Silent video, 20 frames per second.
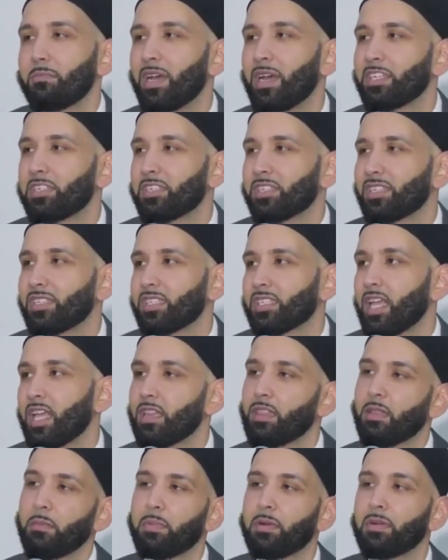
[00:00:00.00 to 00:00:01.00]
mentions
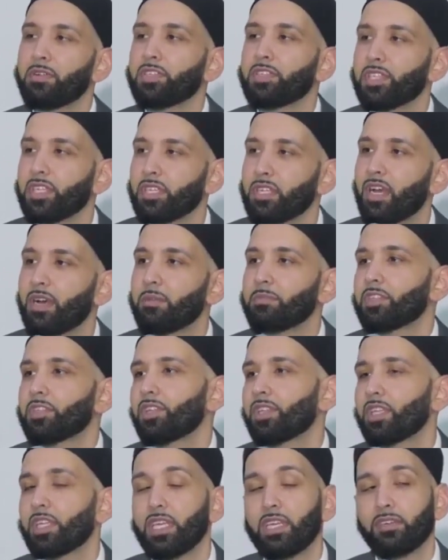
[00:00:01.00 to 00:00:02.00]
that the person comes
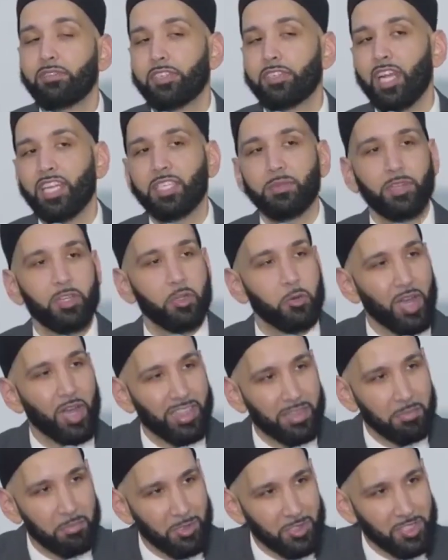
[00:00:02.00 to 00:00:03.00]
on the Day of Judgment who
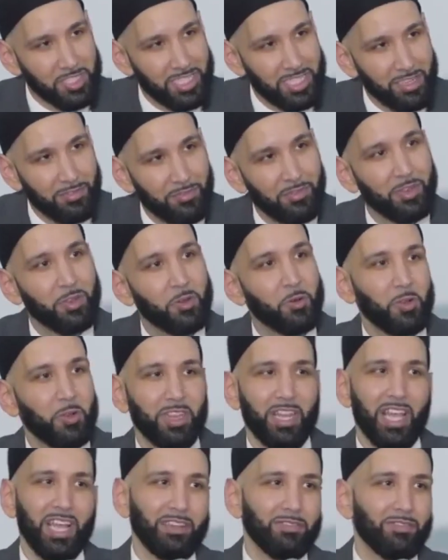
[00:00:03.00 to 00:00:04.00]
had the most difficult
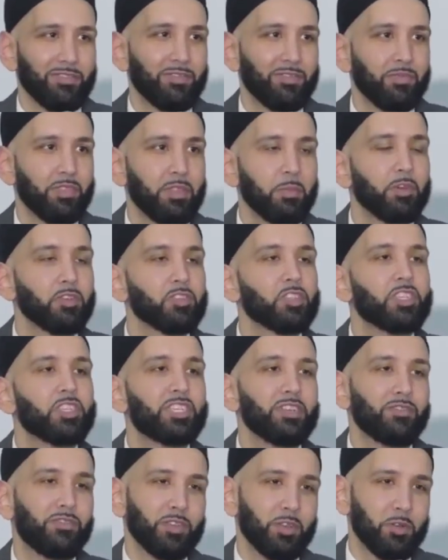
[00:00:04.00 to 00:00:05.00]
life, the most
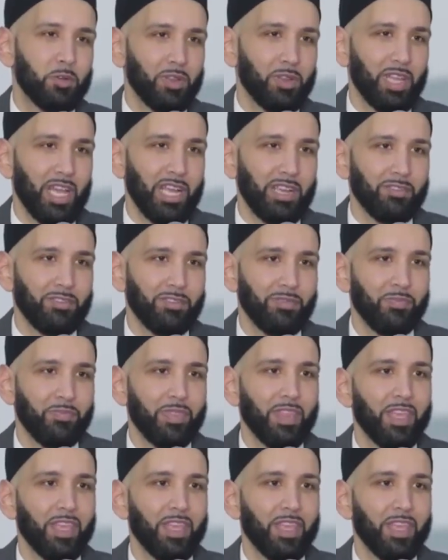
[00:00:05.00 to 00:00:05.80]
difficult life.